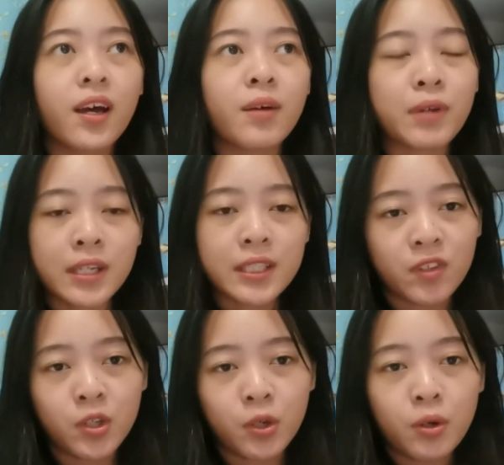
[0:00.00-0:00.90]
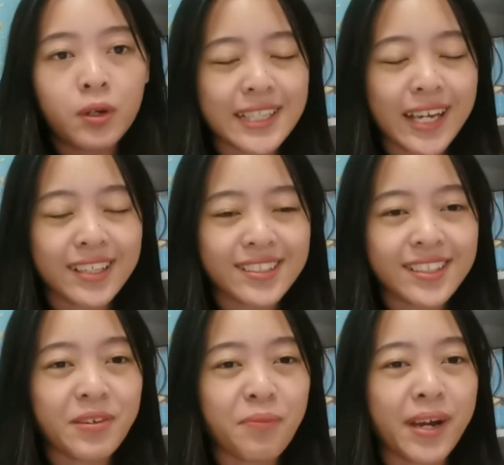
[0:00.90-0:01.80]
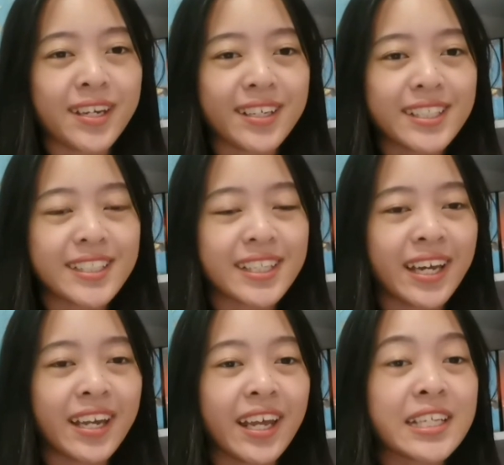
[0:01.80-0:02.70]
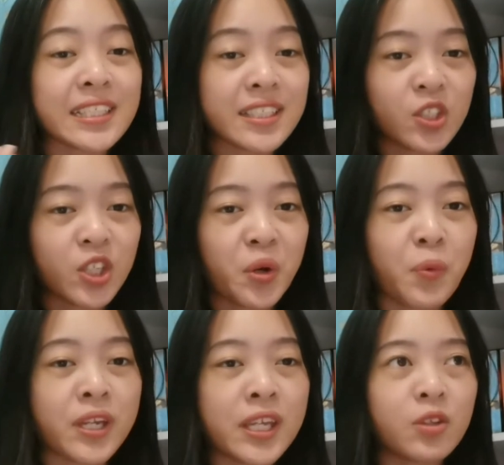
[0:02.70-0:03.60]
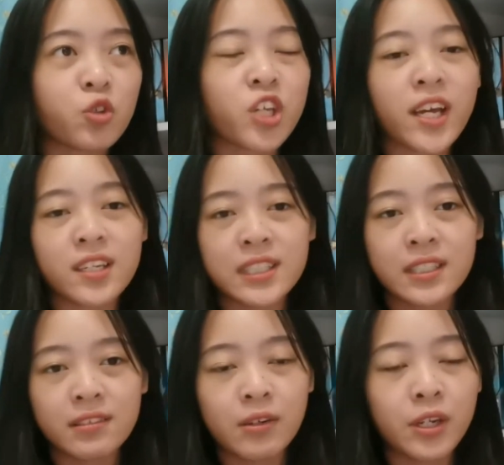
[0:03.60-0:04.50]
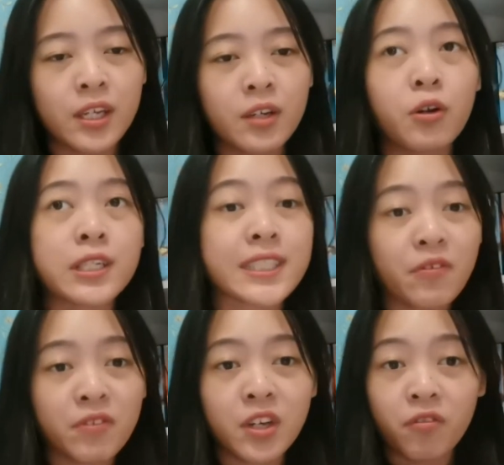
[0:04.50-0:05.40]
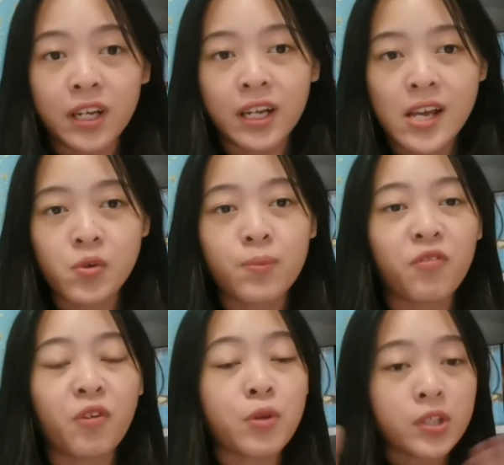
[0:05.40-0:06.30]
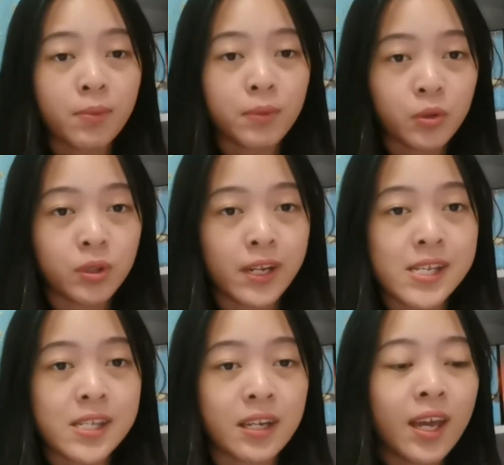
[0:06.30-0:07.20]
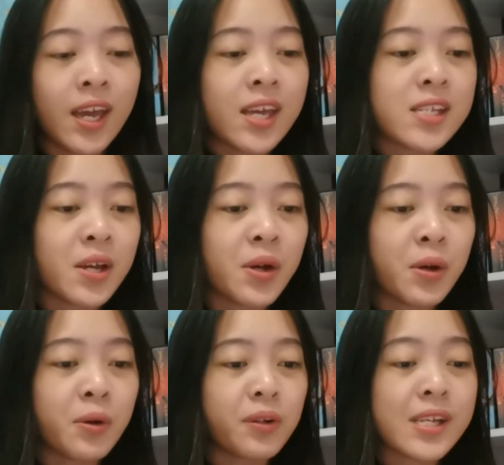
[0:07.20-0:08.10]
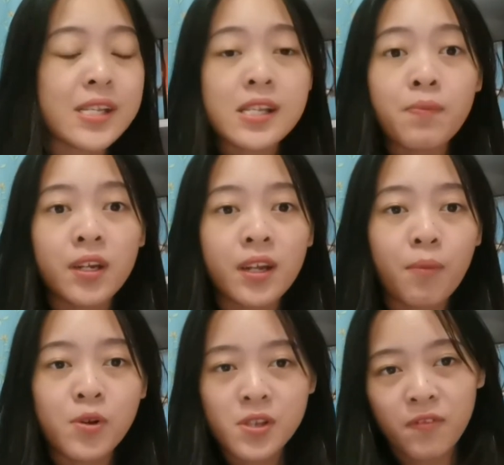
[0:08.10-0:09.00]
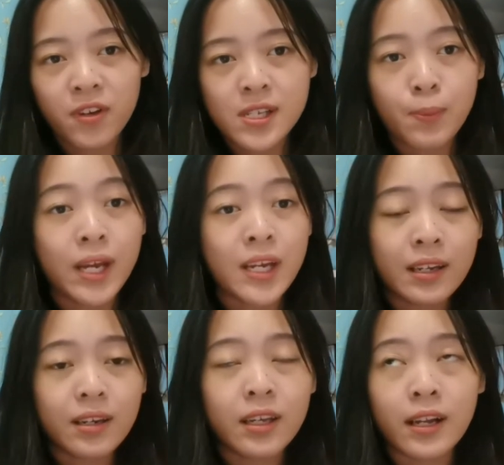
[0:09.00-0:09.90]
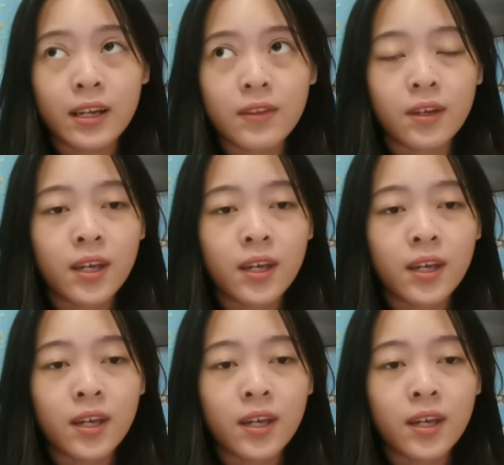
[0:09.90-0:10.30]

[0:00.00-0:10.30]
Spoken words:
in this video actually remind us that as a teacher we need to check the surrounding or the safety of the classroom before we jump into the lesson. So this is something that most of us might neglect